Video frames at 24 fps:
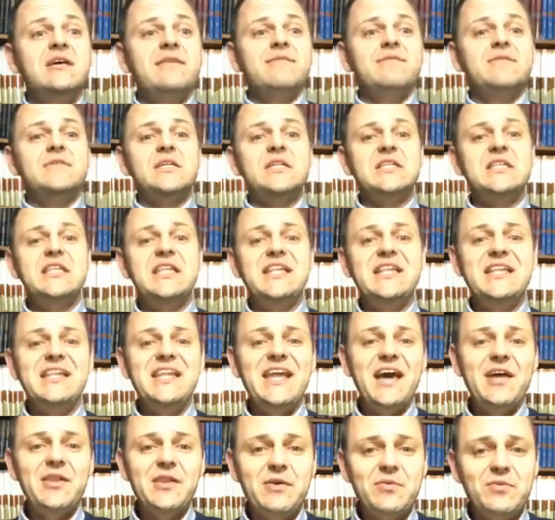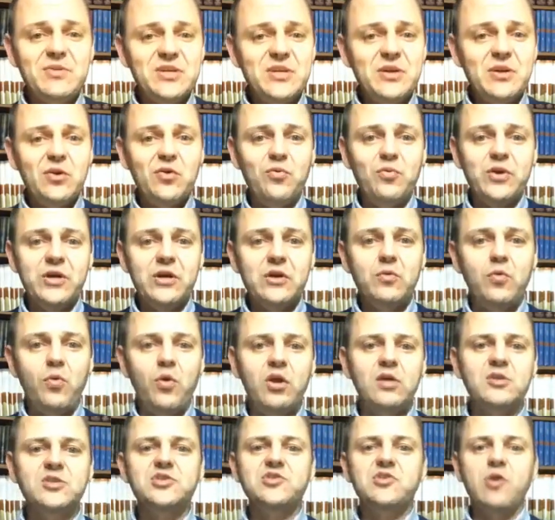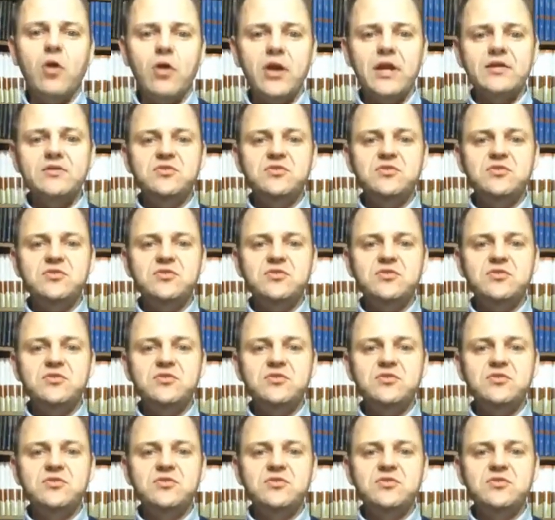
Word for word: now that you know we're we're starting